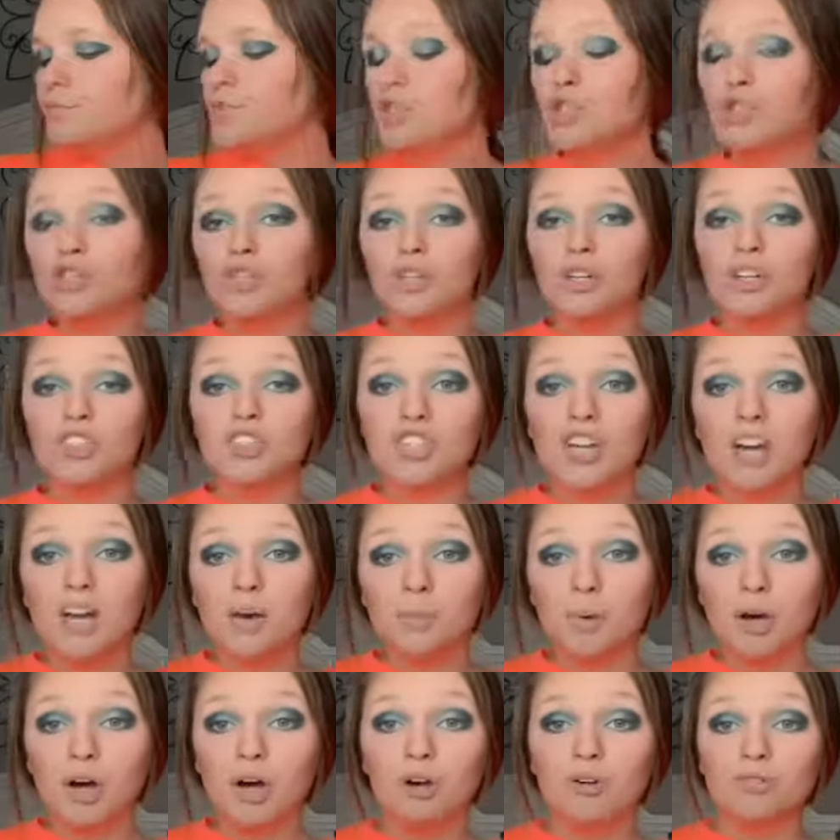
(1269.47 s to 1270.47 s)
Just took a
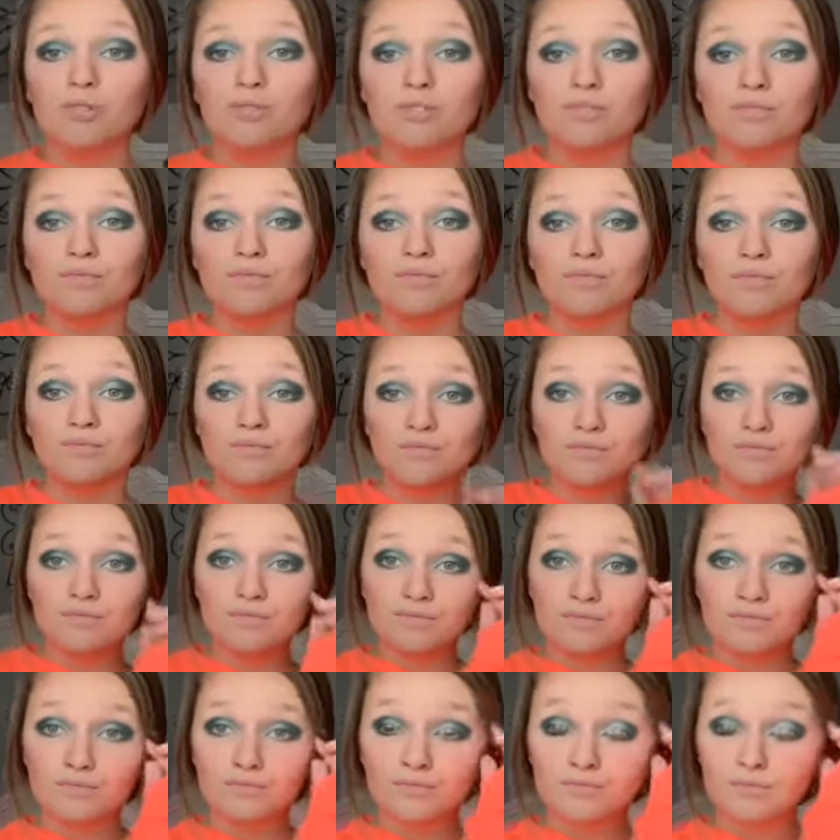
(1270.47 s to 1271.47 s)
giant pause.
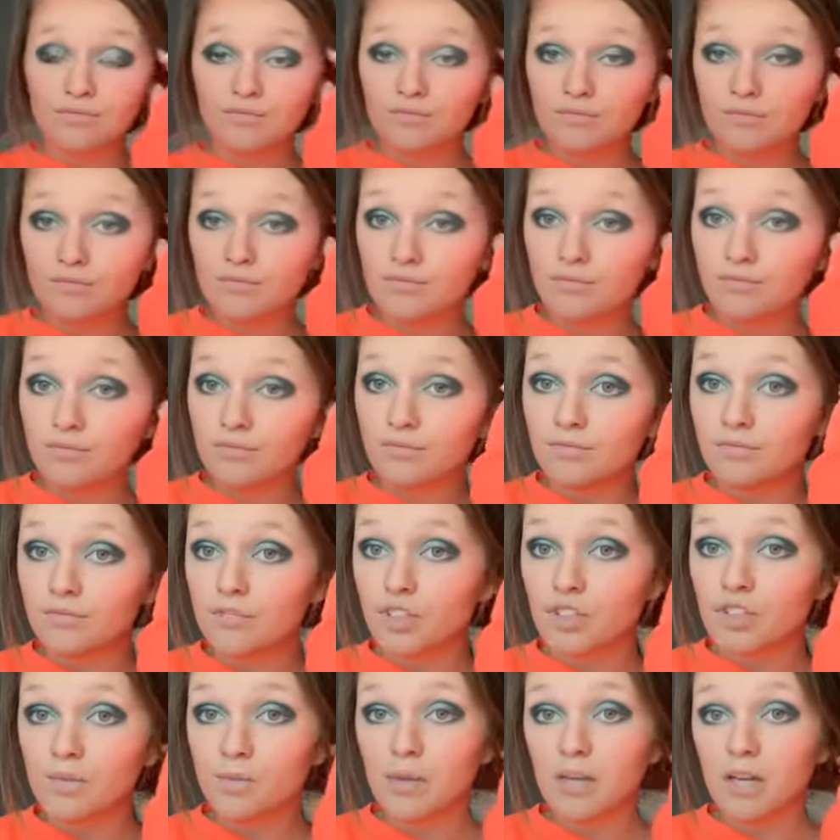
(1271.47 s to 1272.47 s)

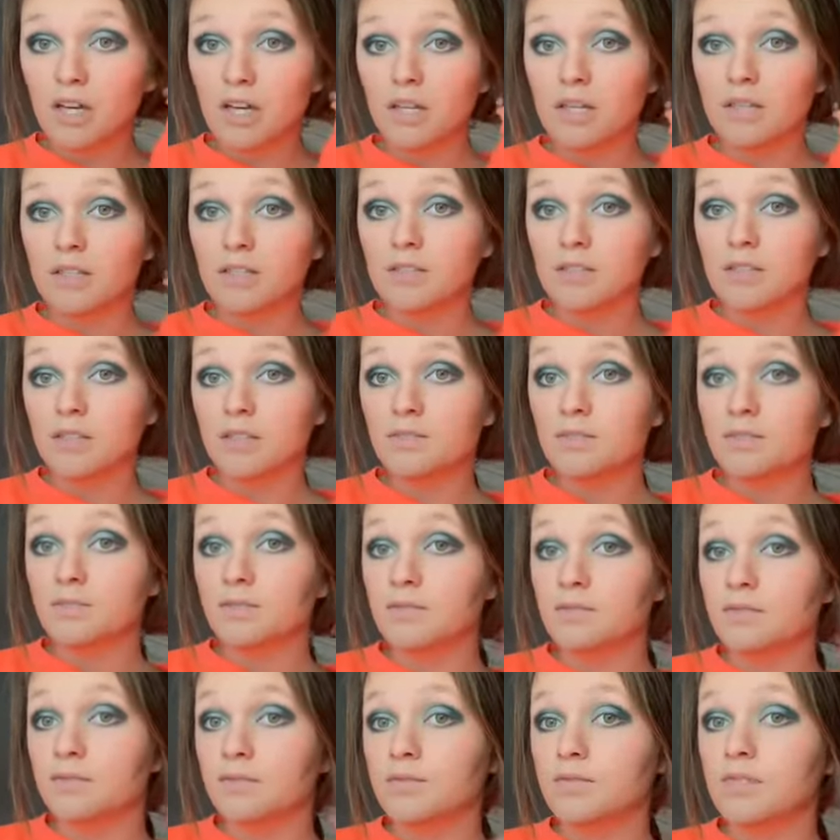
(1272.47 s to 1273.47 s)
Just because.
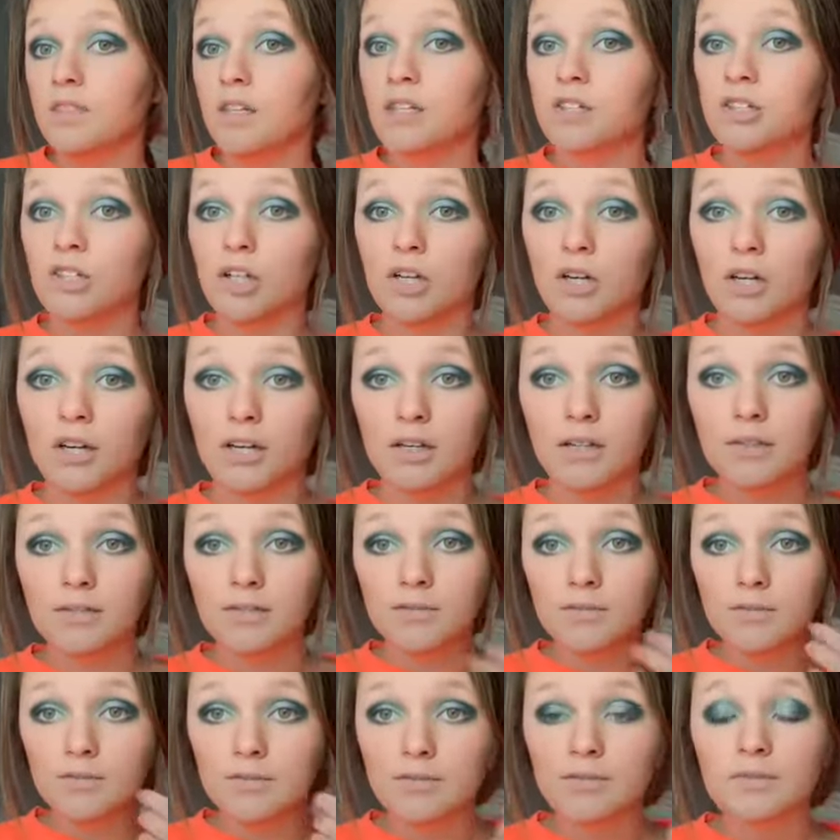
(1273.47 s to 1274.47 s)
That's our alright.
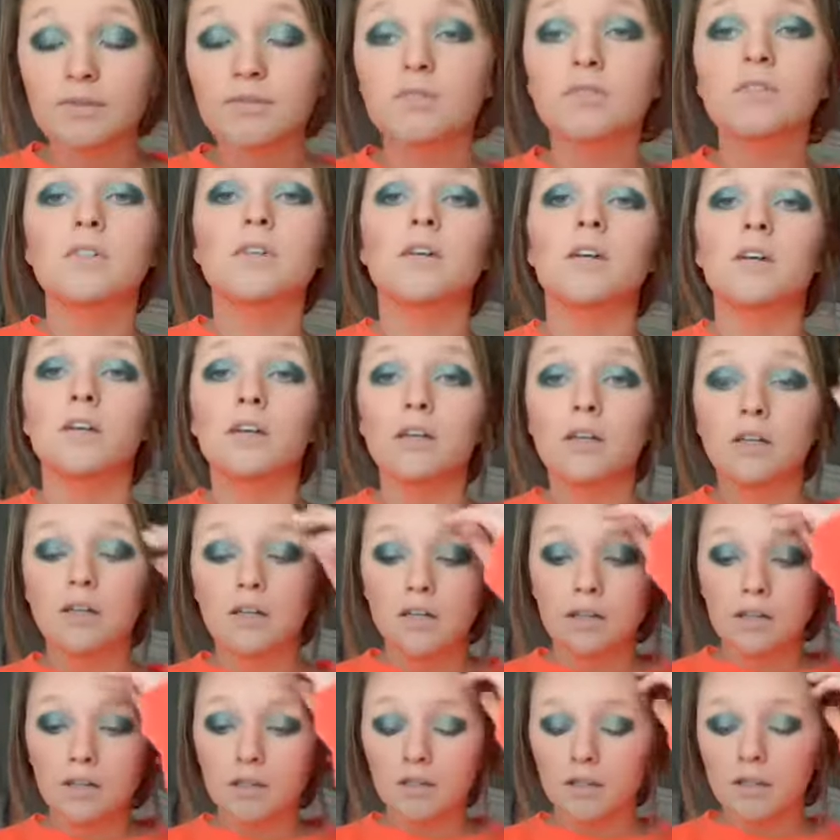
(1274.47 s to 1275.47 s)

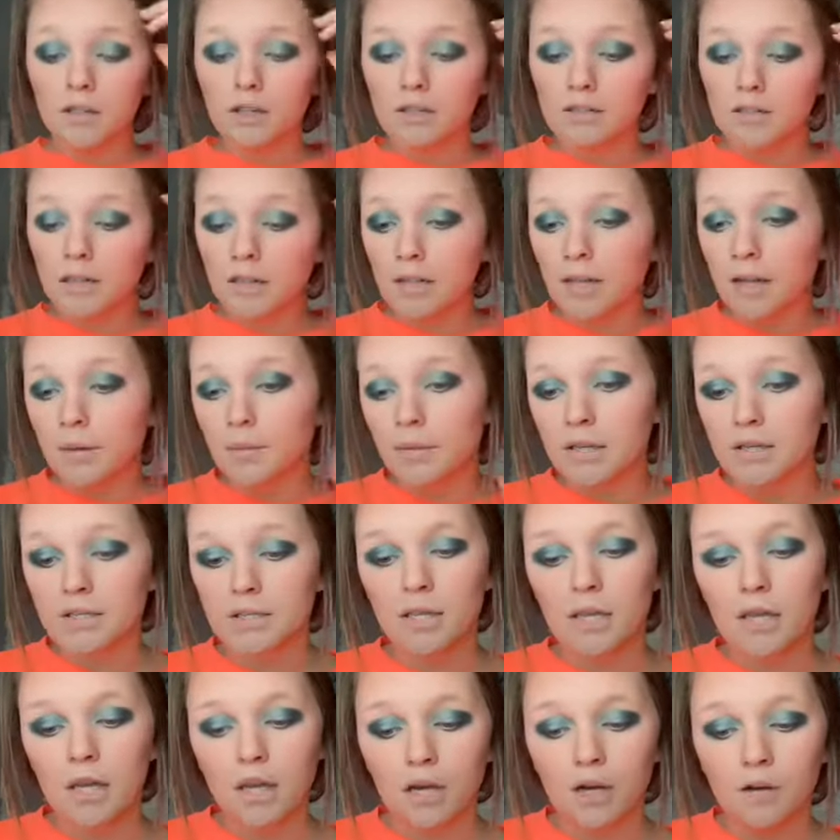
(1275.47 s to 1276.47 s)
Yes, I like
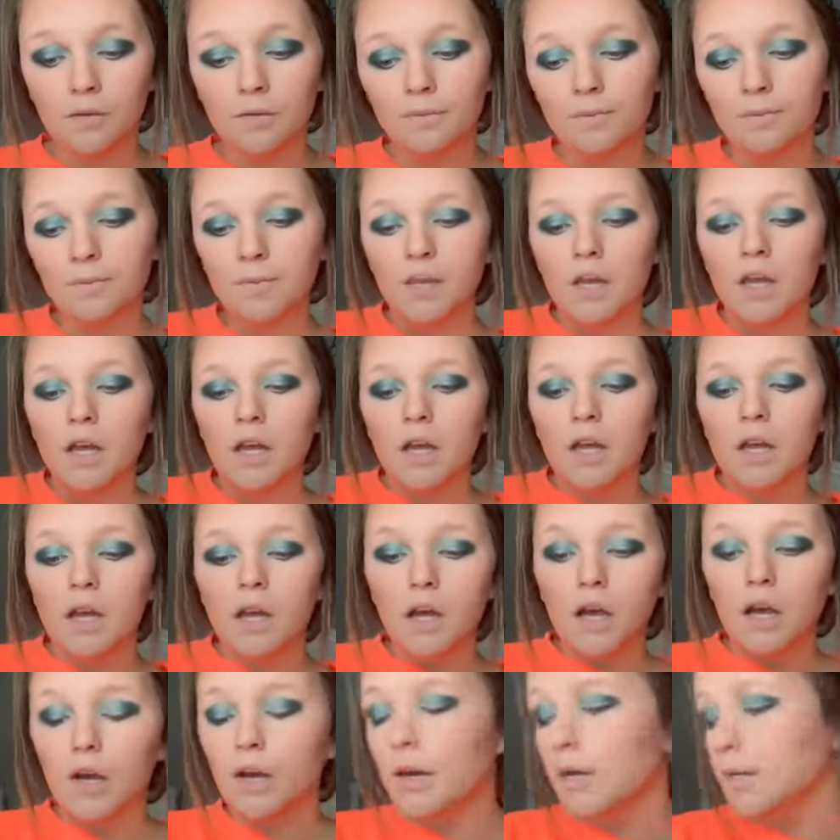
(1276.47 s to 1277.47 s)
messy hair.
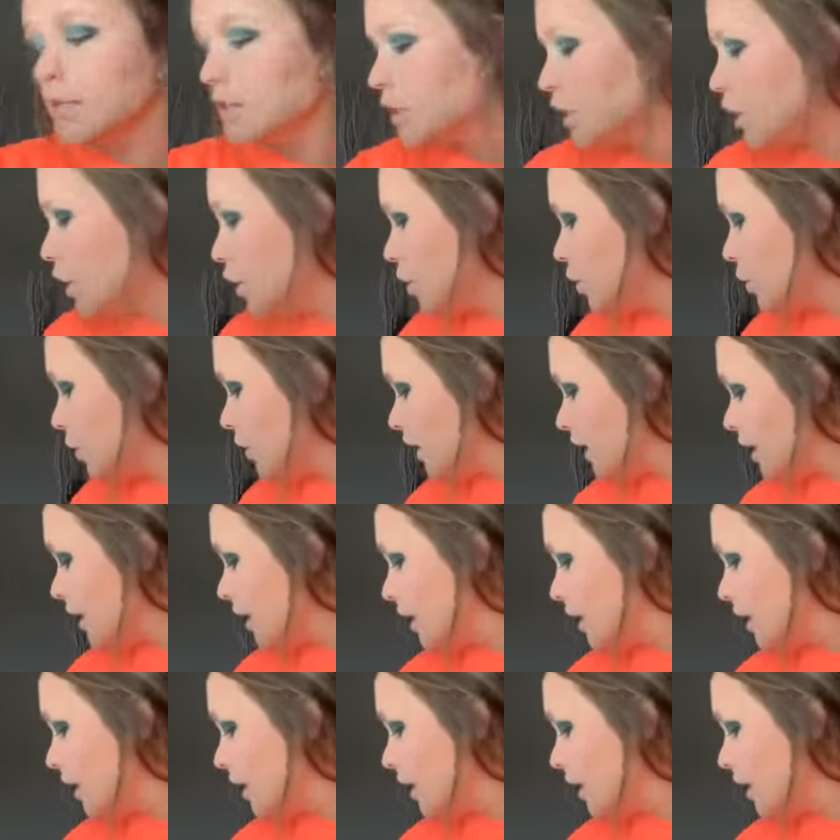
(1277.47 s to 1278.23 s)
Okay, so